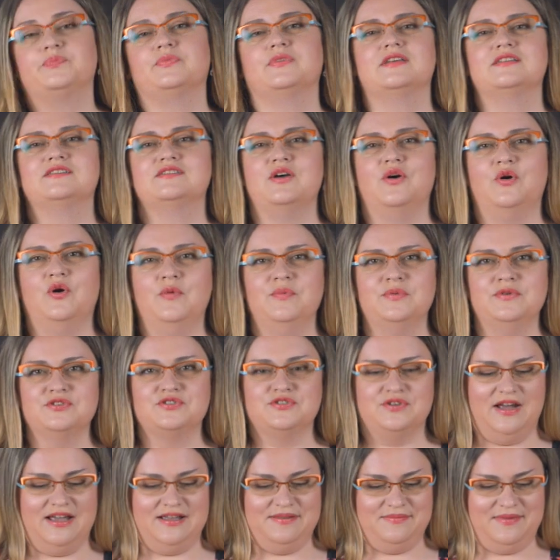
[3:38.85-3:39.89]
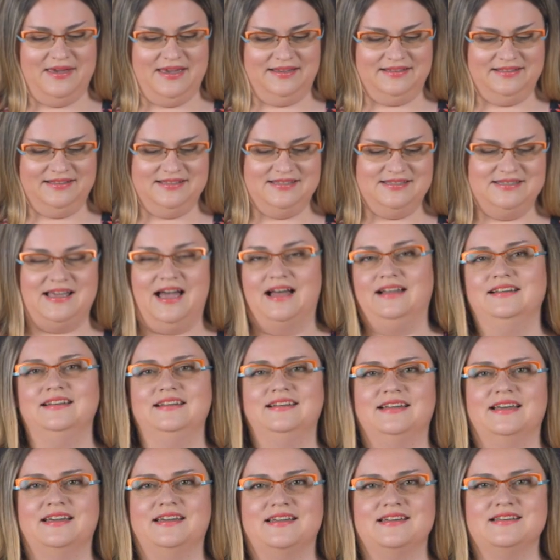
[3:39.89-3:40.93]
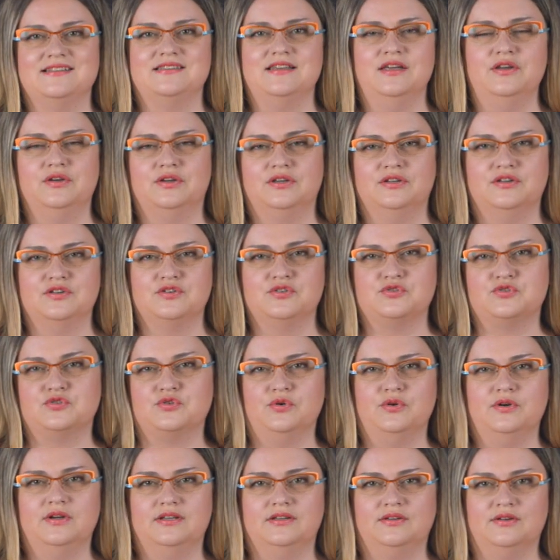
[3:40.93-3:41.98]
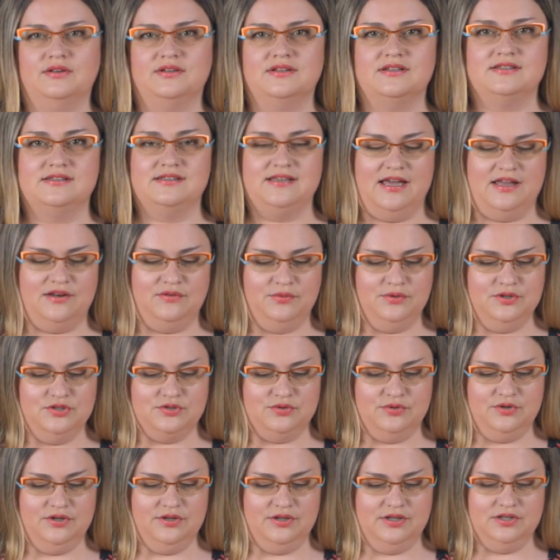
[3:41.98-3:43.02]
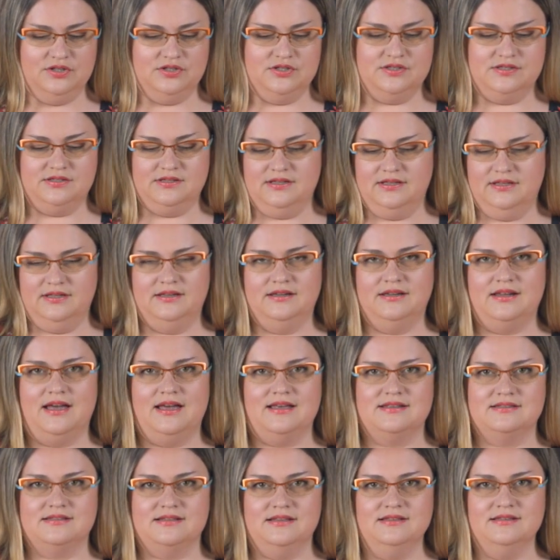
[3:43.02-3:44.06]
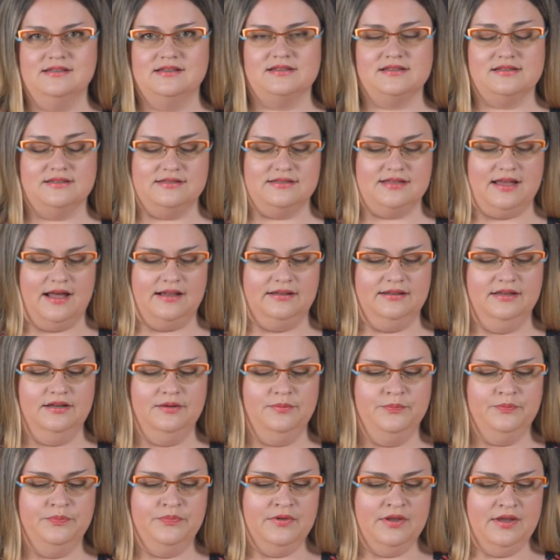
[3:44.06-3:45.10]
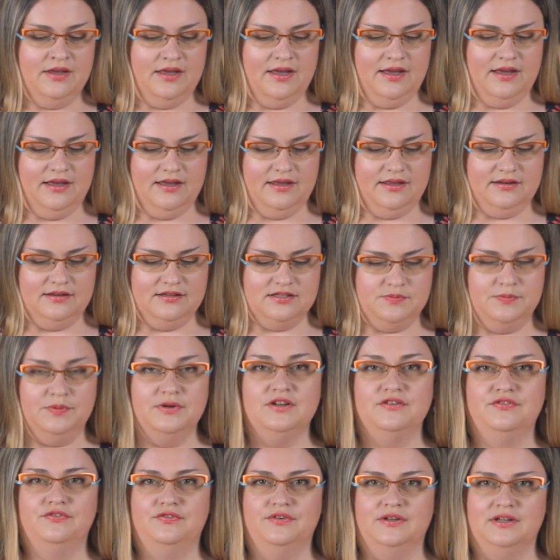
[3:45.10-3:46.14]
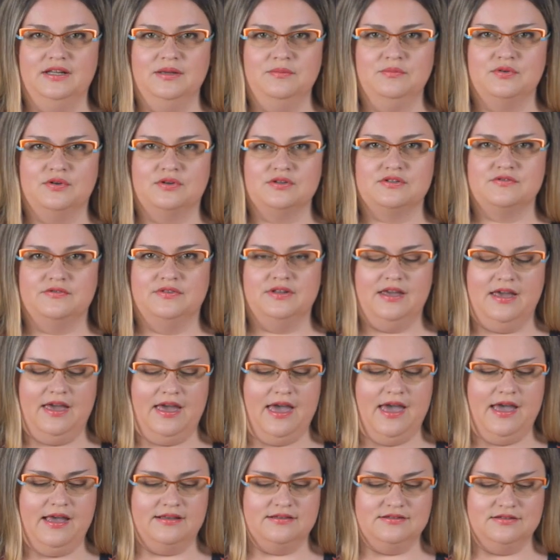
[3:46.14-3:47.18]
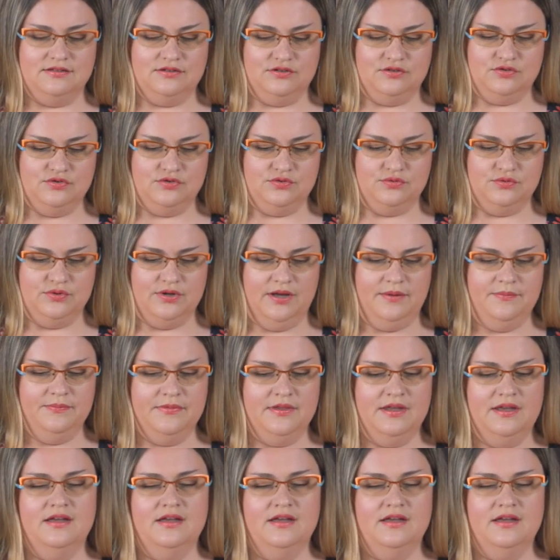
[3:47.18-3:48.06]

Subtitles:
So I hope you try and make this salad. Like I said, you can enjoy it on a sandwich, or you can just eat it as this, as a salad. And it's pretty filling because of the eggs and the tuna.